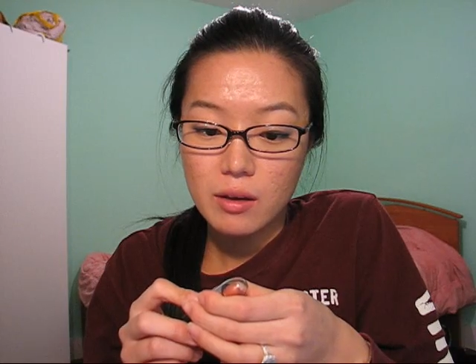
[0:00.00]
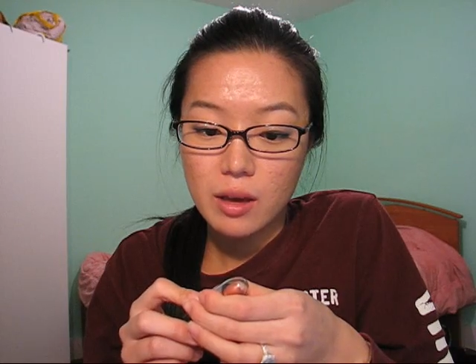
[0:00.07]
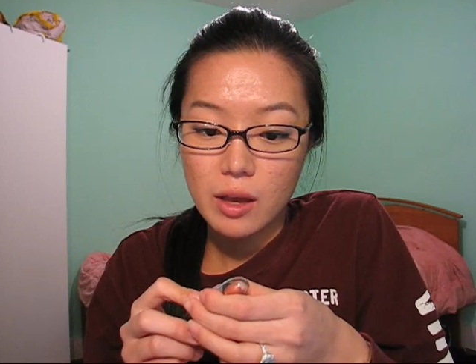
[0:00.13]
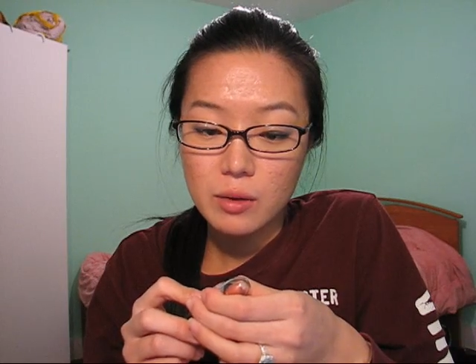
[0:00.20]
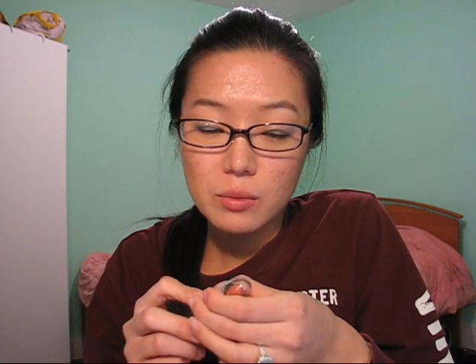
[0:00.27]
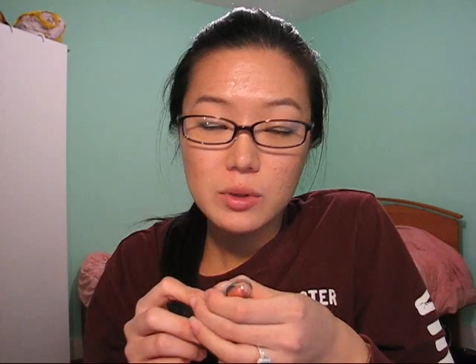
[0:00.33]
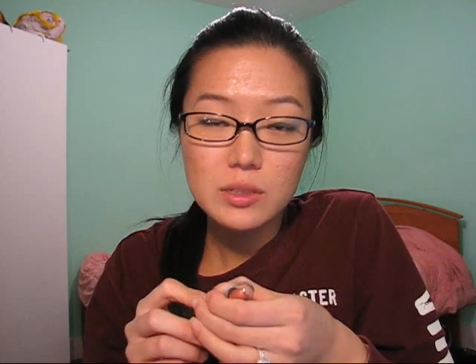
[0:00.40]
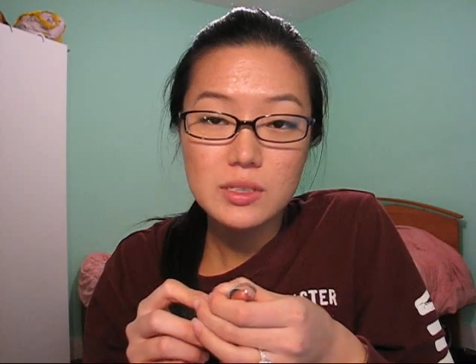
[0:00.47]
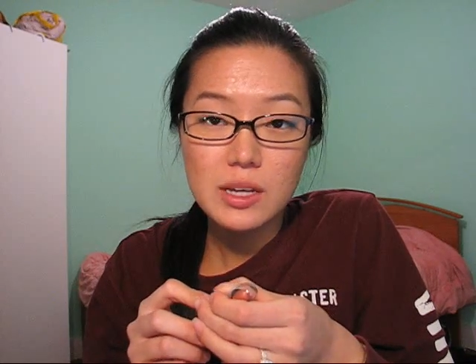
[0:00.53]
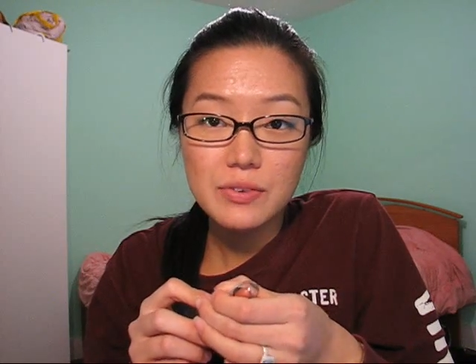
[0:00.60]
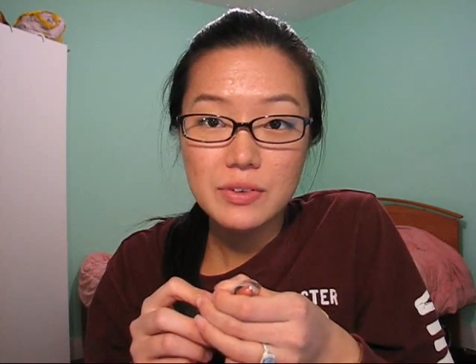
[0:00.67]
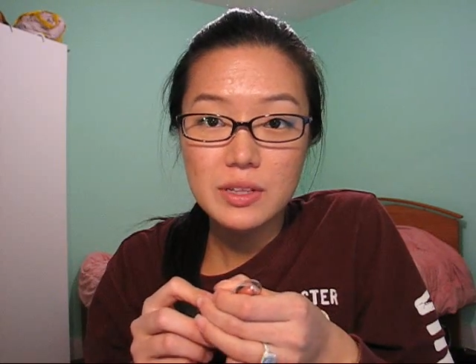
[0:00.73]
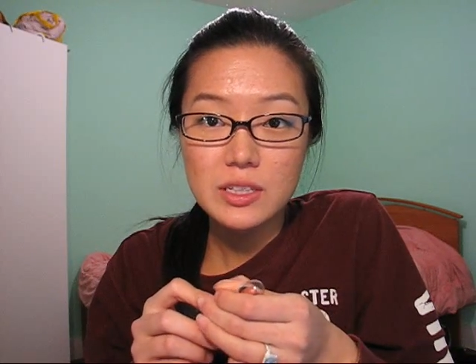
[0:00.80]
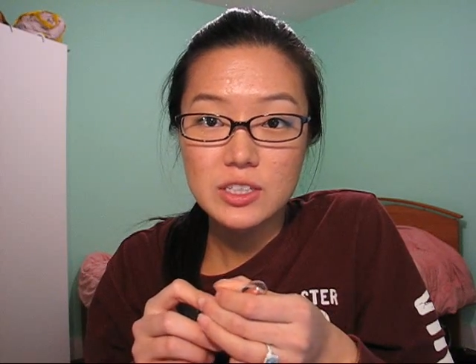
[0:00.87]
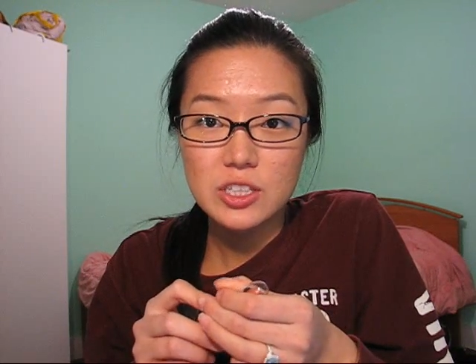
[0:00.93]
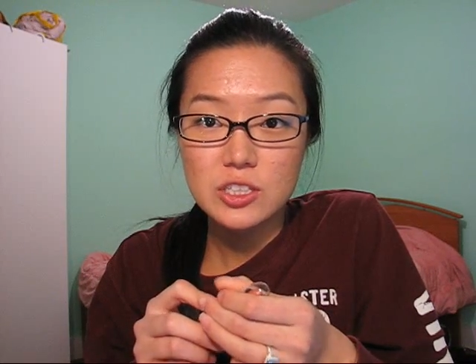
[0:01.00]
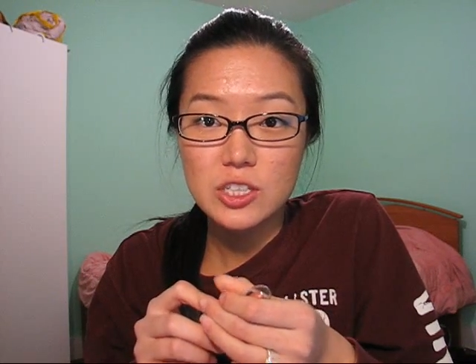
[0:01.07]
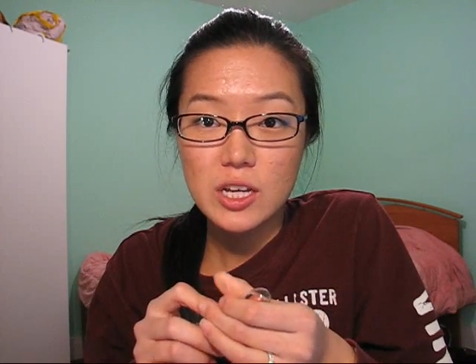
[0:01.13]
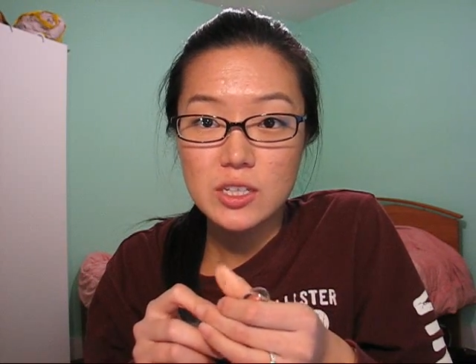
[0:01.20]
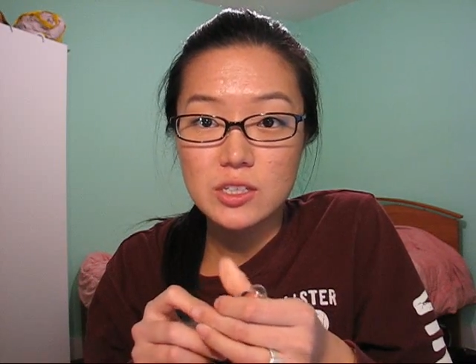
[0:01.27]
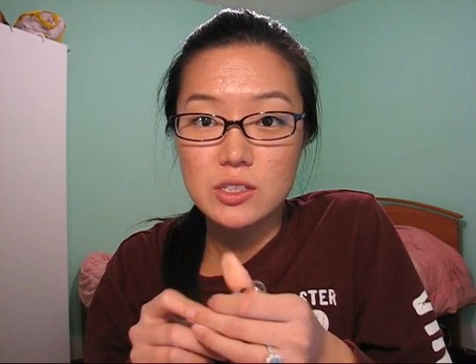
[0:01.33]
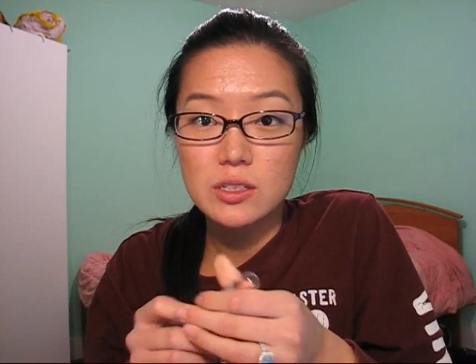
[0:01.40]
I would definitely
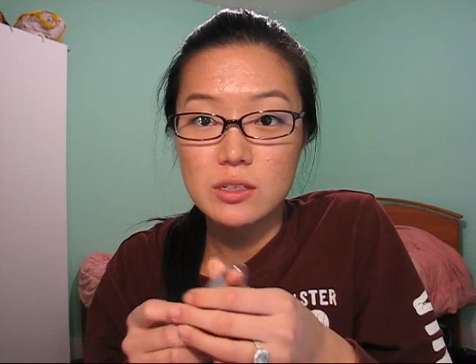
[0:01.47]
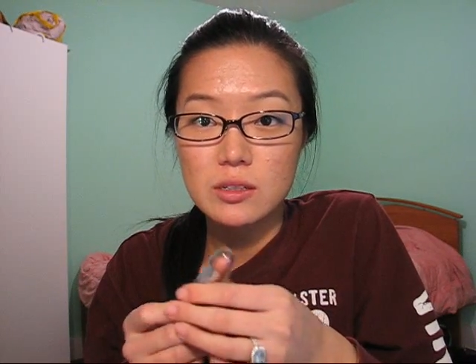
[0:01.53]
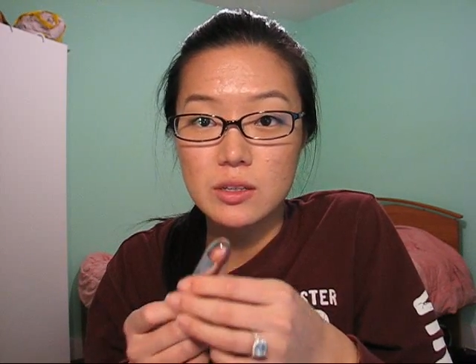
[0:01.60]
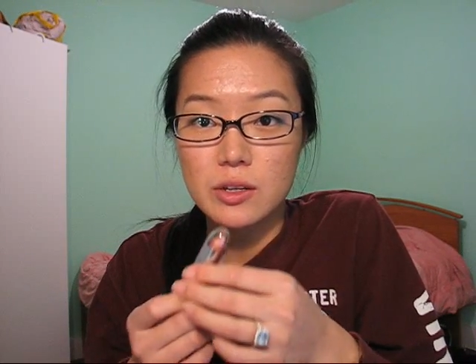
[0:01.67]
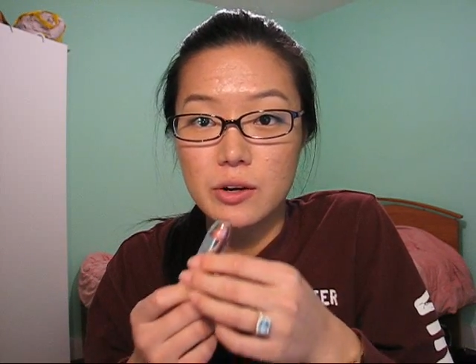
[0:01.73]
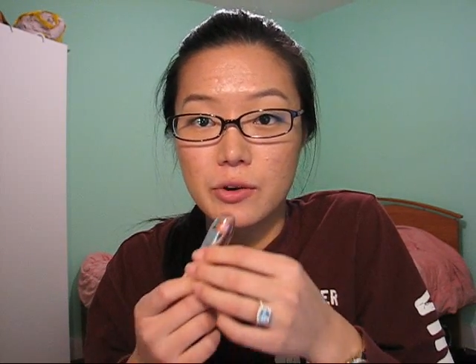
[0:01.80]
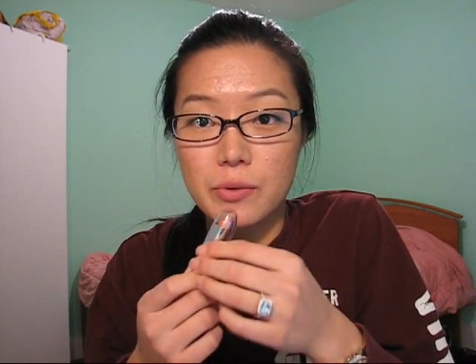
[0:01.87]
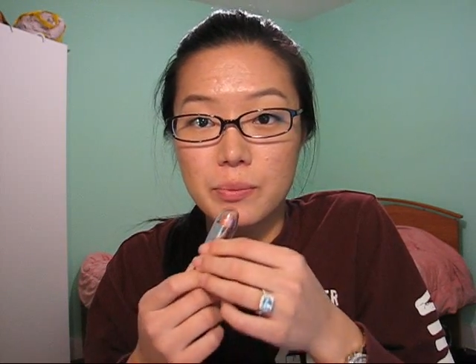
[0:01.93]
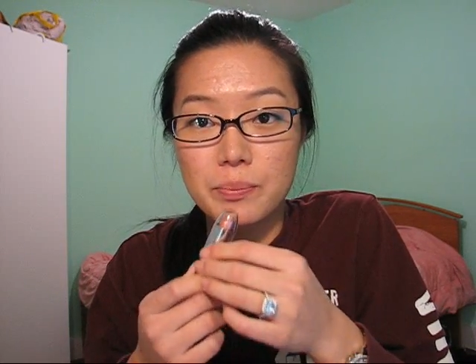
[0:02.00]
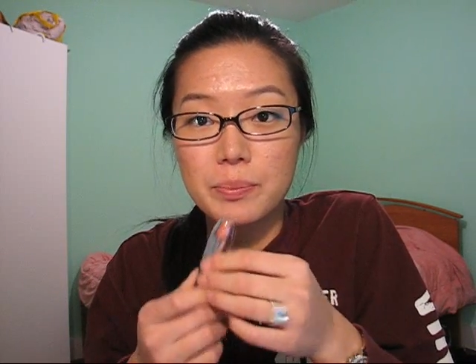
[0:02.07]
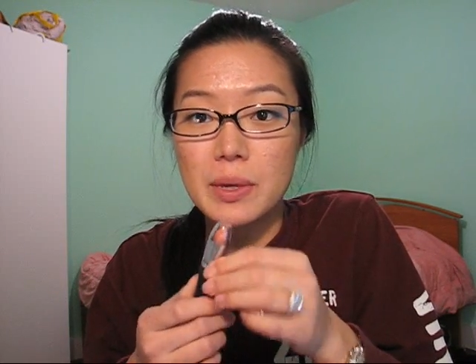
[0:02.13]
suggest, you know,